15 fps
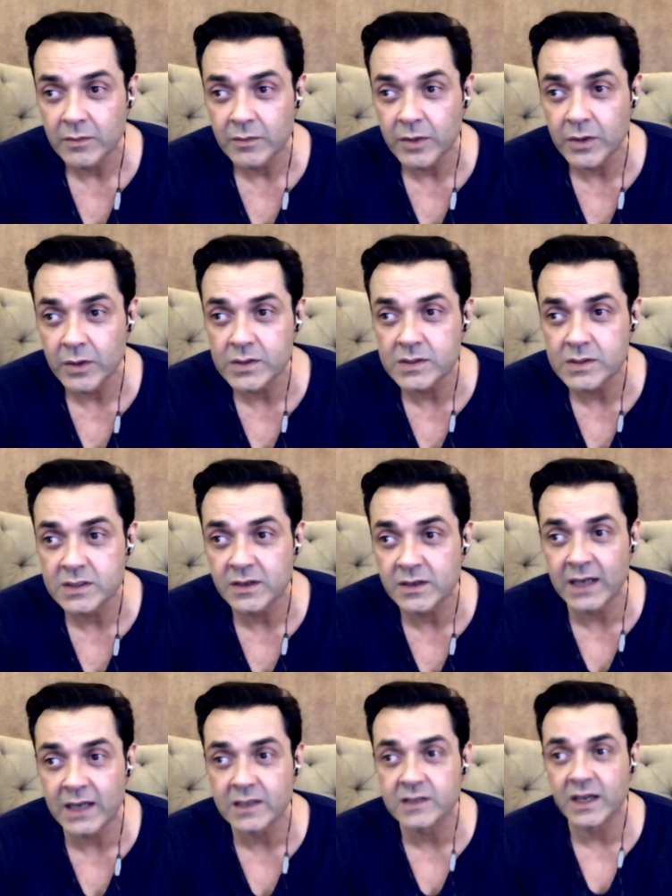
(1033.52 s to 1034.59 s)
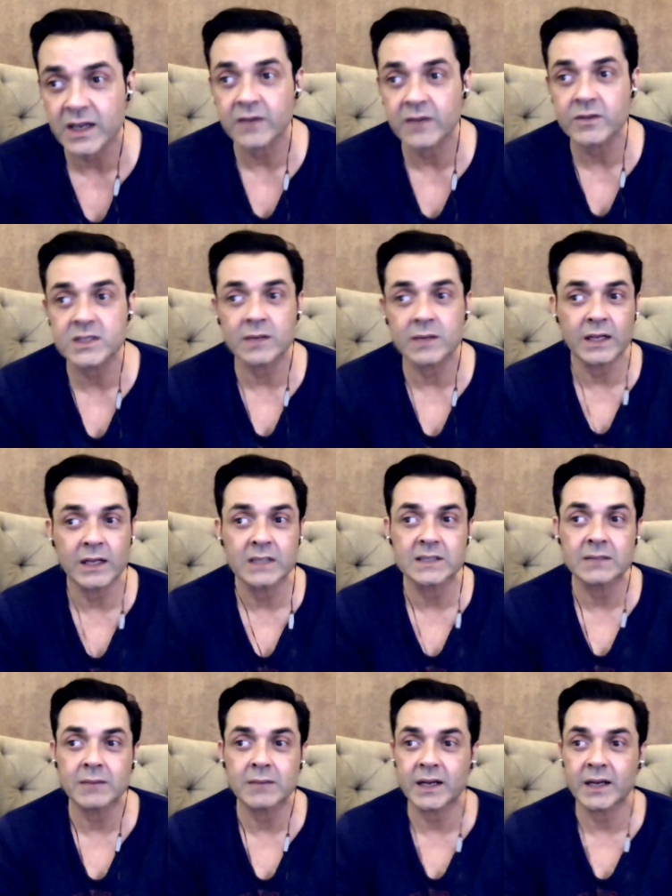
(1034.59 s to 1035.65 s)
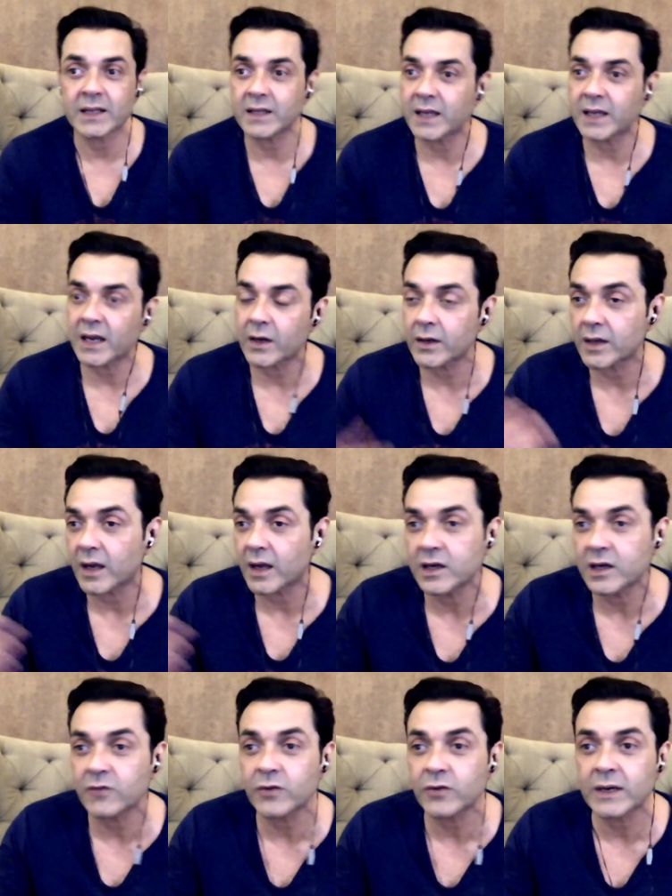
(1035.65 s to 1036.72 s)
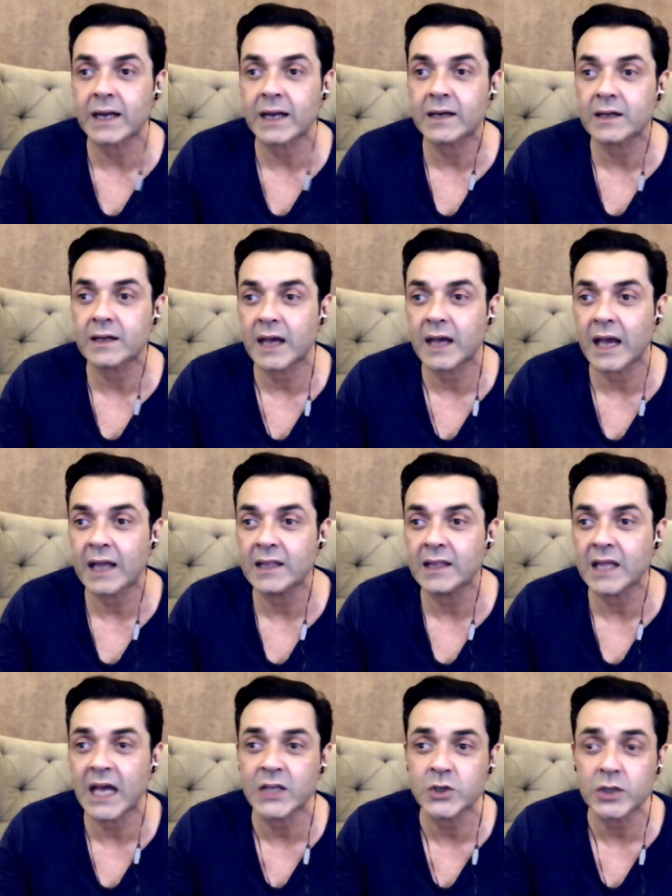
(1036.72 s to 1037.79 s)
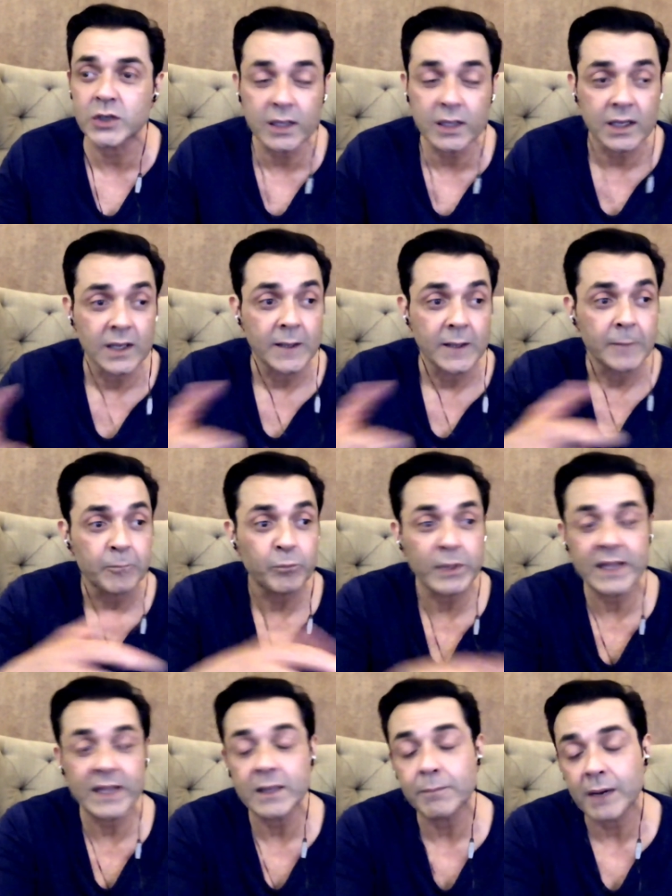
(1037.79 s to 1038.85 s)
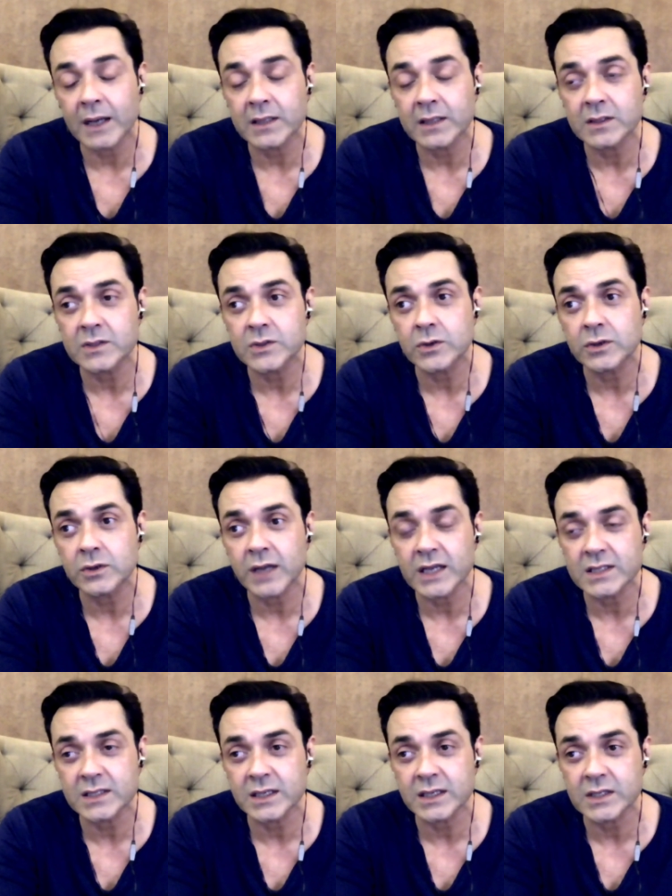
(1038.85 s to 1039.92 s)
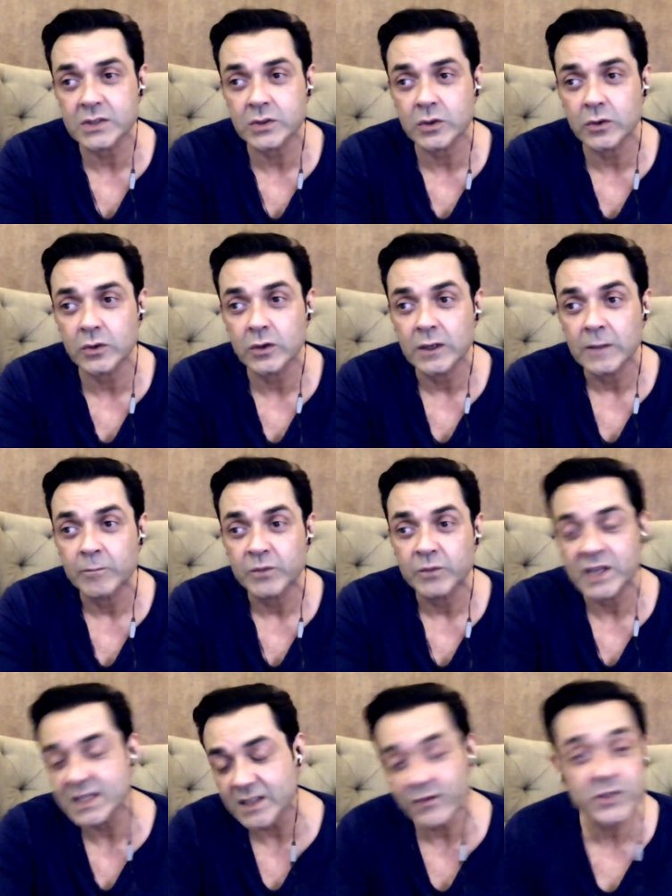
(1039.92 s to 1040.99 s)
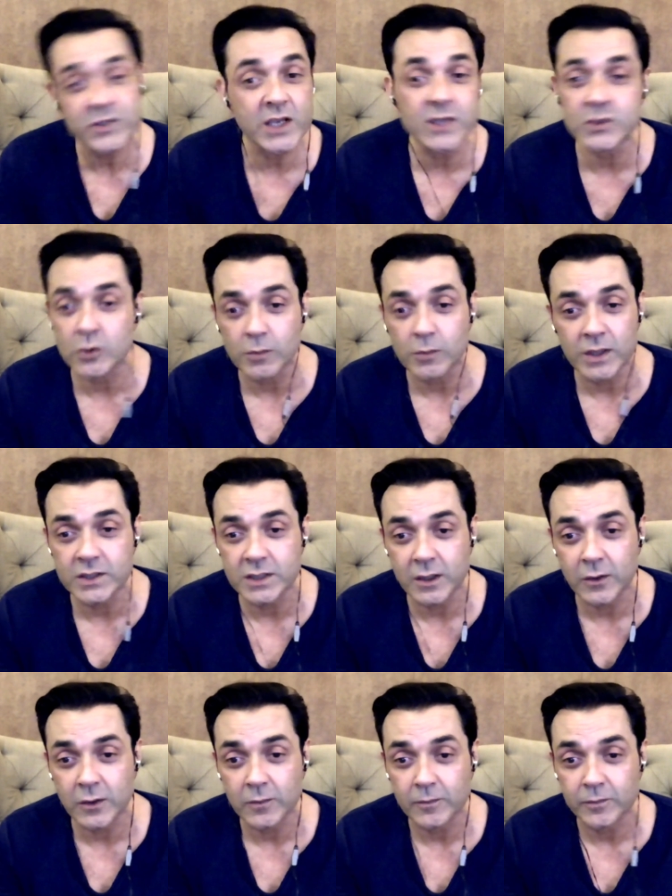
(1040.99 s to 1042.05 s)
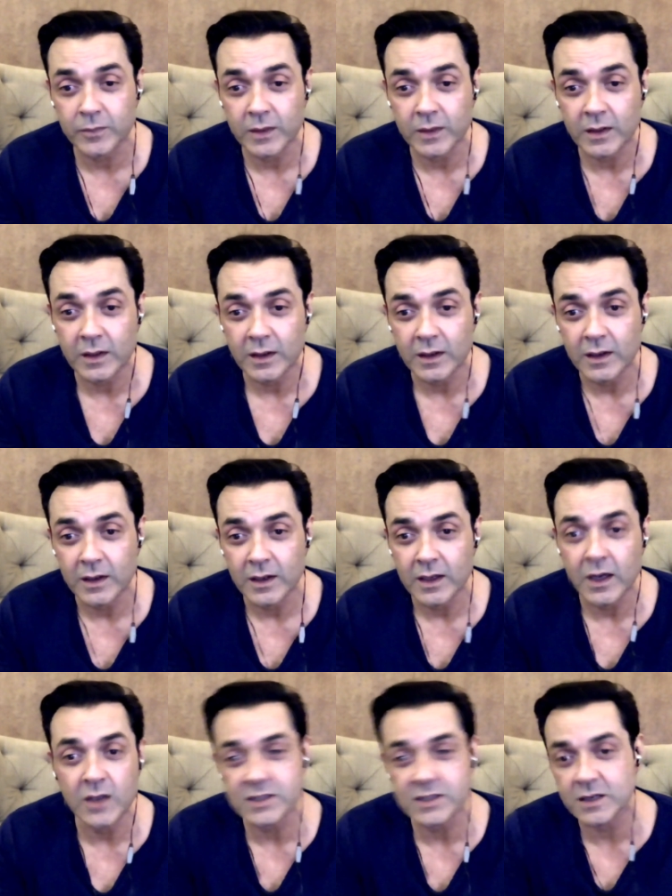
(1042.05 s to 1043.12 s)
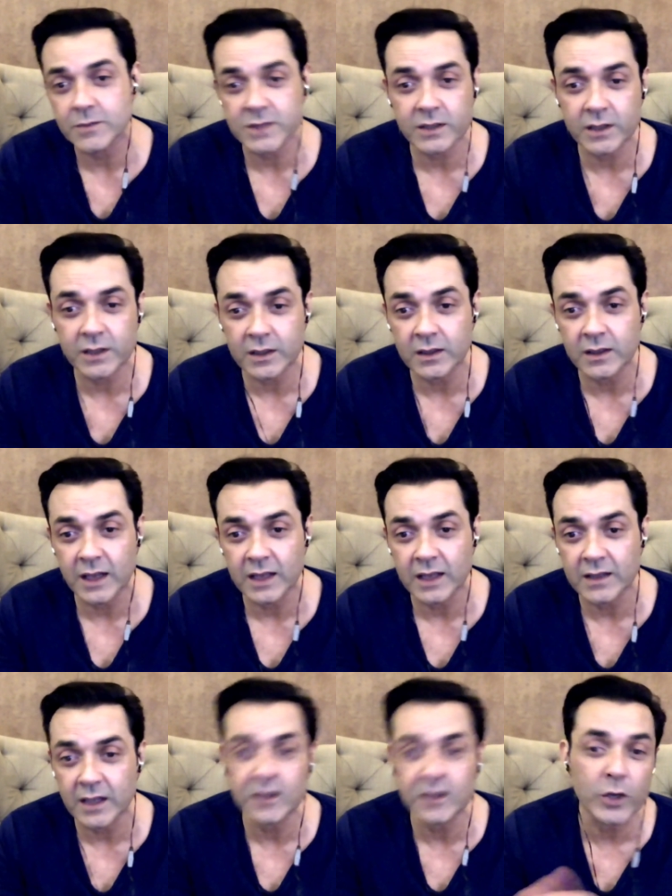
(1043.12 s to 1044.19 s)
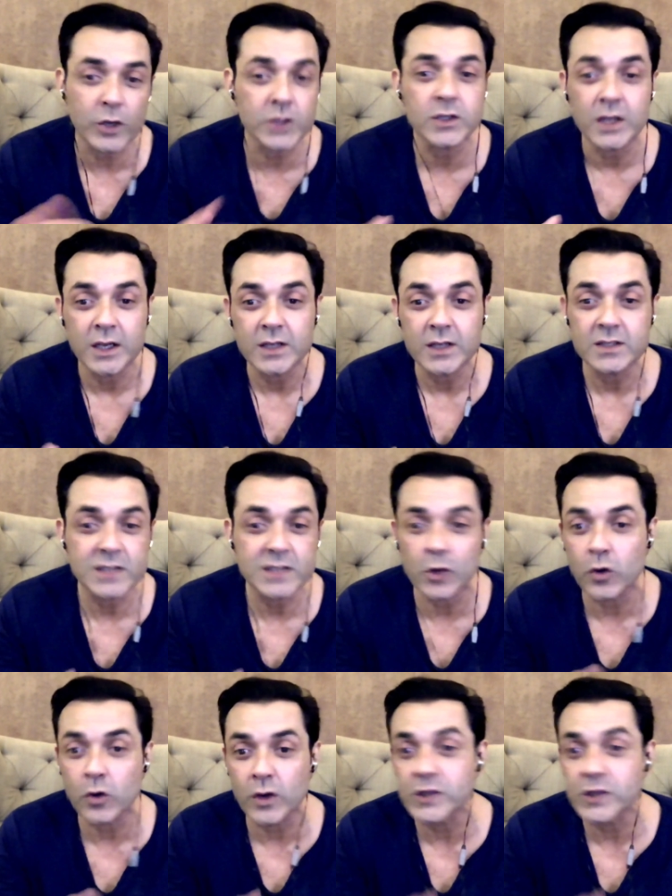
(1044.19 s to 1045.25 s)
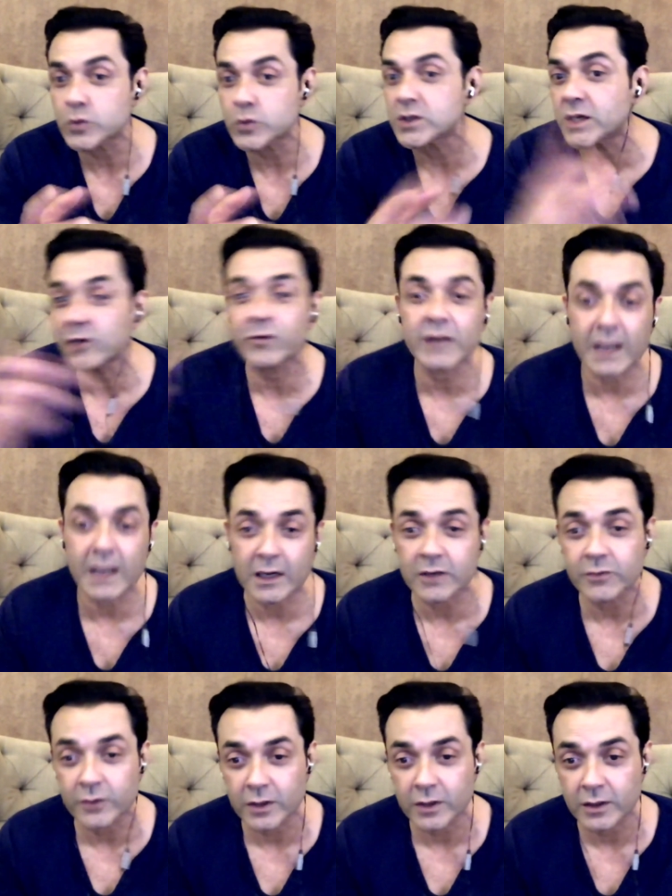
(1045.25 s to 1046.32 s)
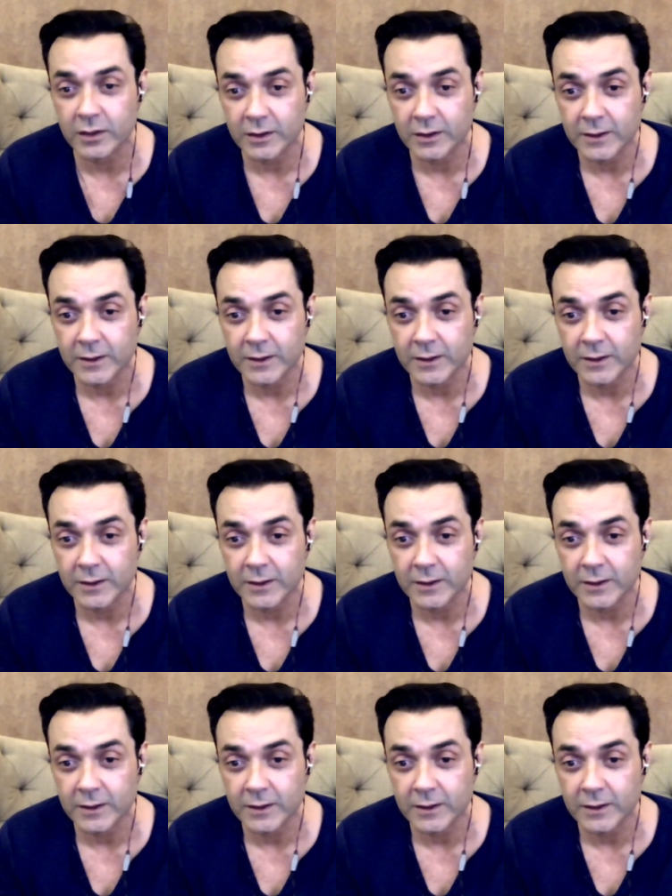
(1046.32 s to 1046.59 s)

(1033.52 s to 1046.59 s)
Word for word: because writers write it with someone else in mind and they get a, a different actor and they actually play the part so nicely. So things have changed so much now. Now scripts are written and then you can still go and choose a different actor for it